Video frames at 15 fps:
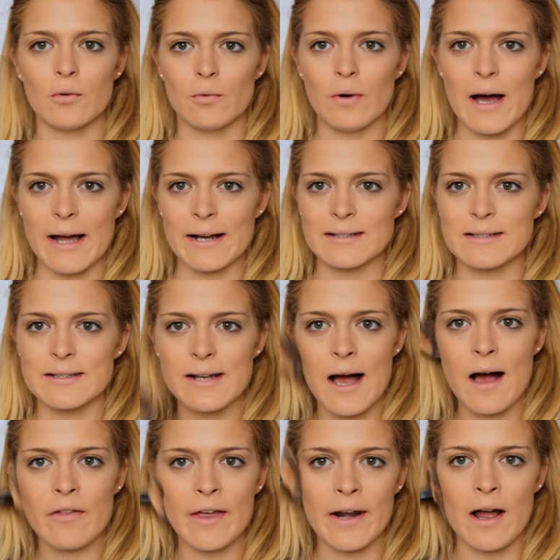Right,
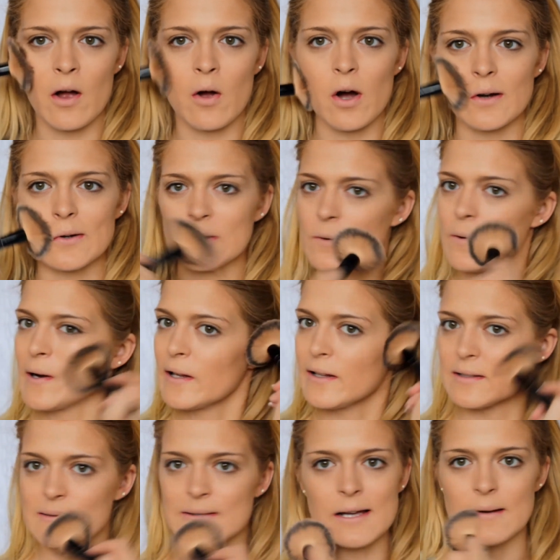now that our contouring
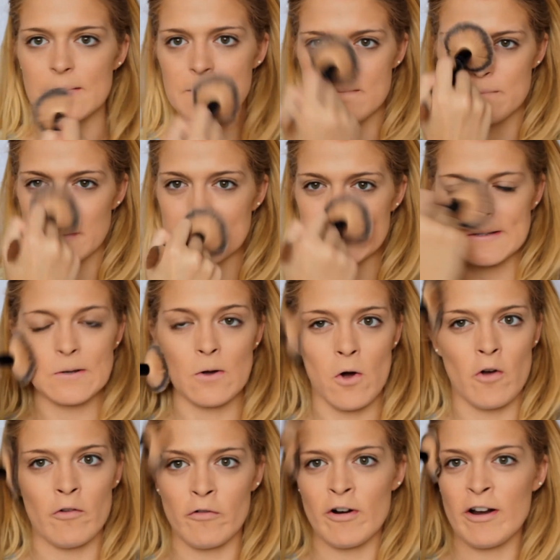is done, let me just go
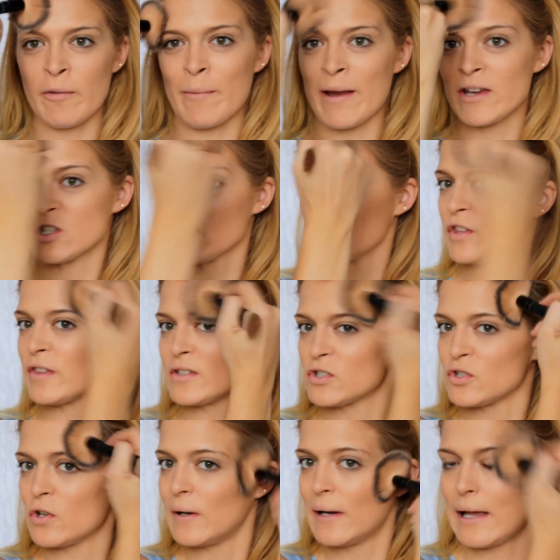over it and make sure
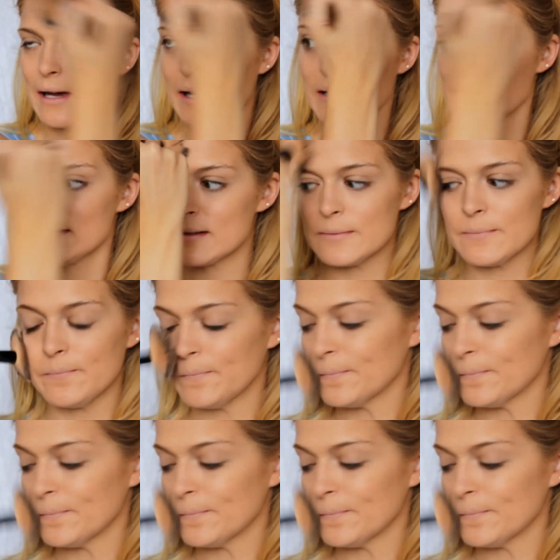there's no lines.